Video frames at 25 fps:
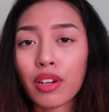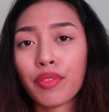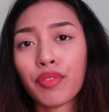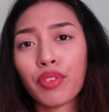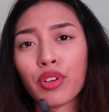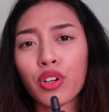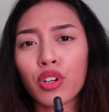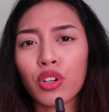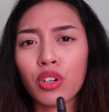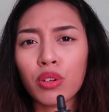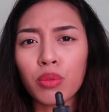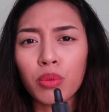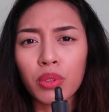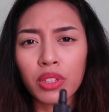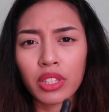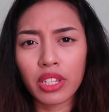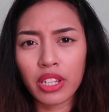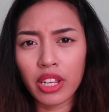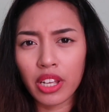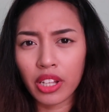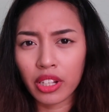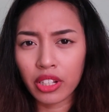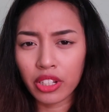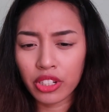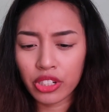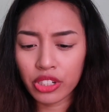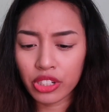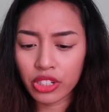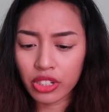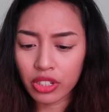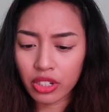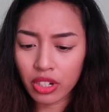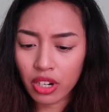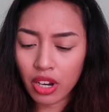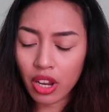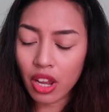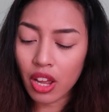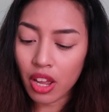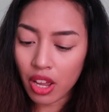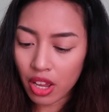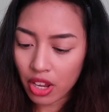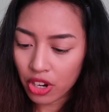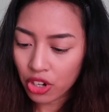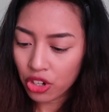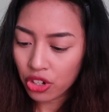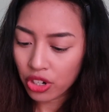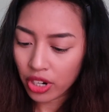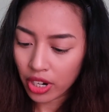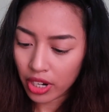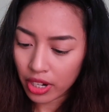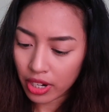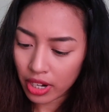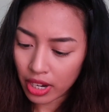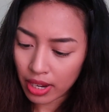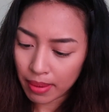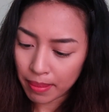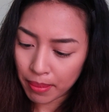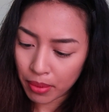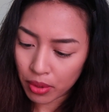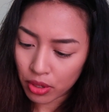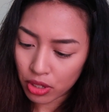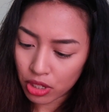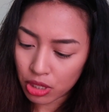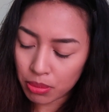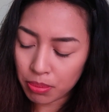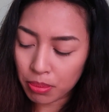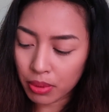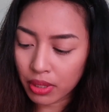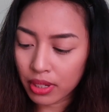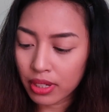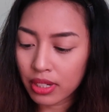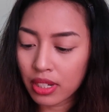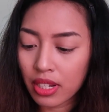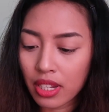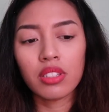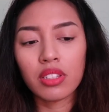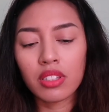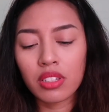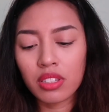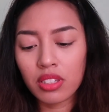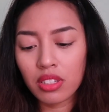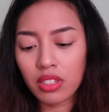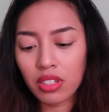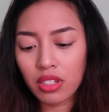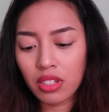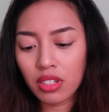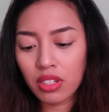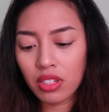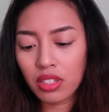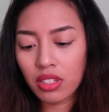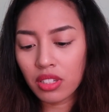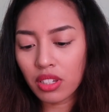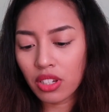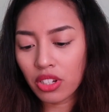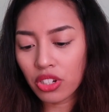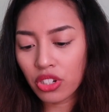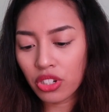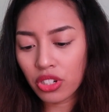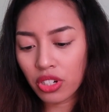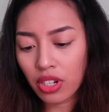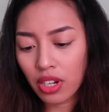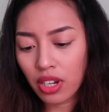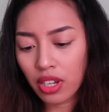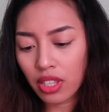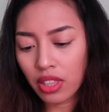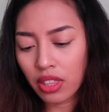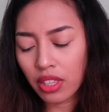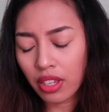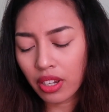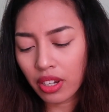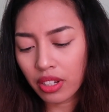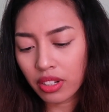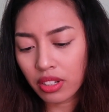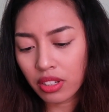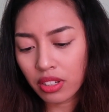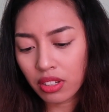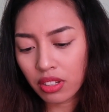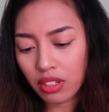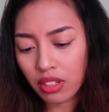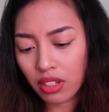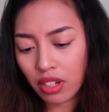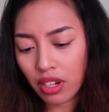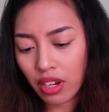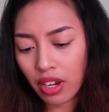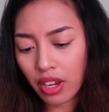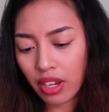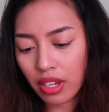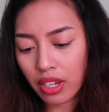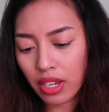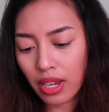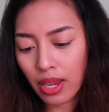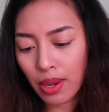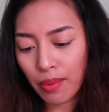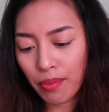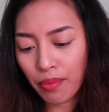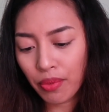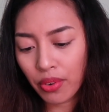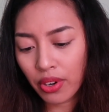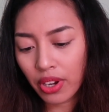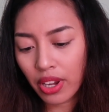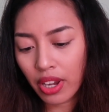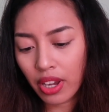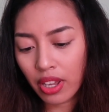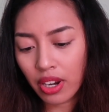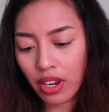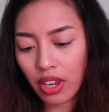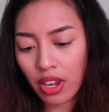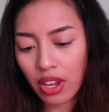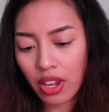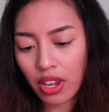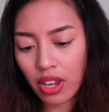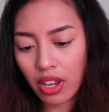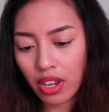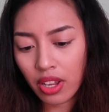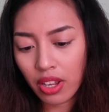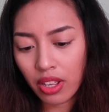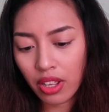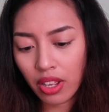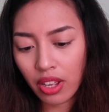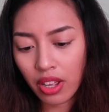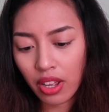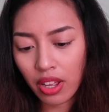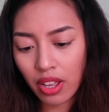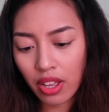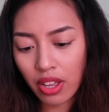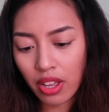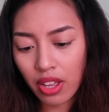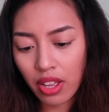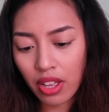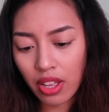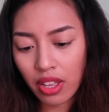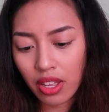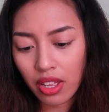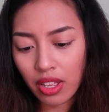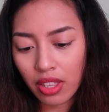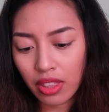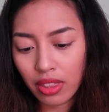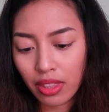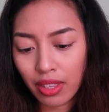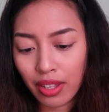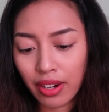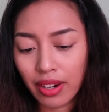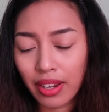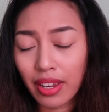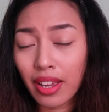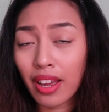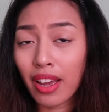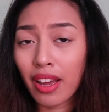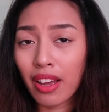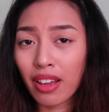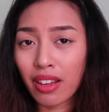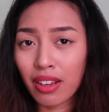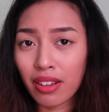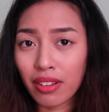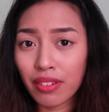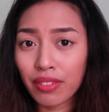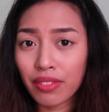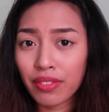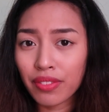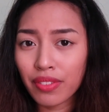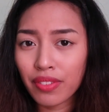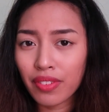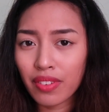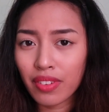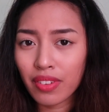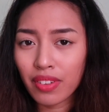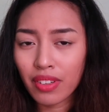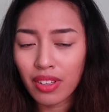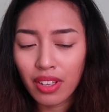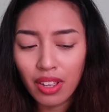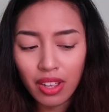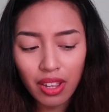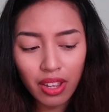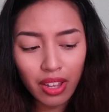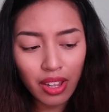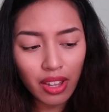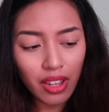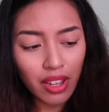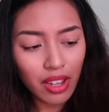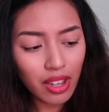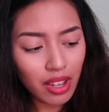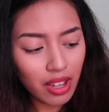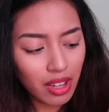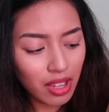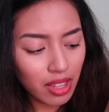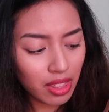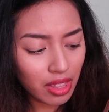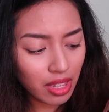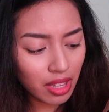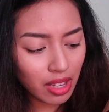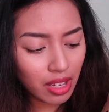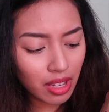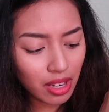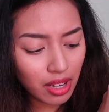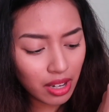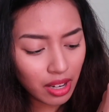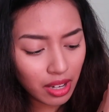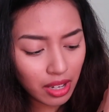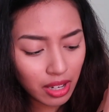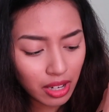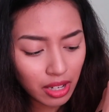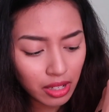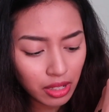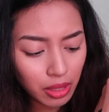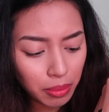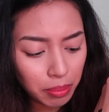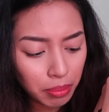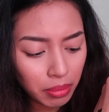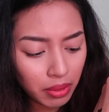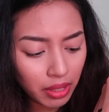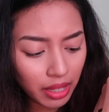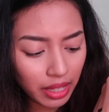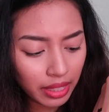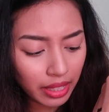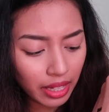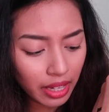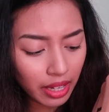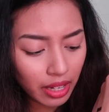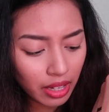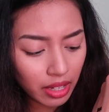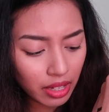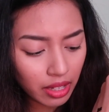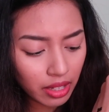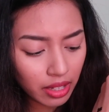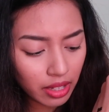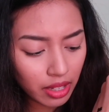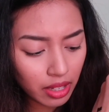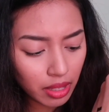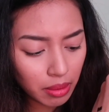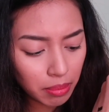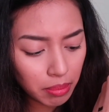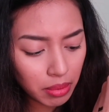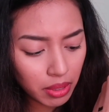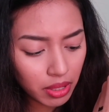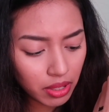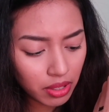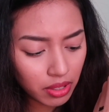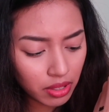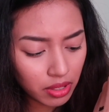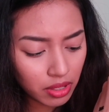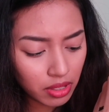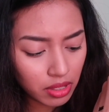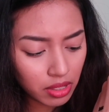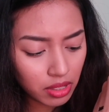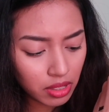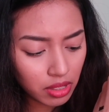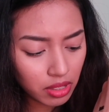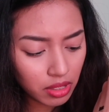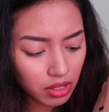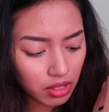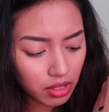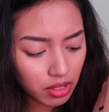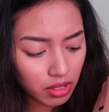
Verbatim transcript: I forgot what the English shade name was, but this is a shade that I keep forgetting that I have and then I end up liking it again because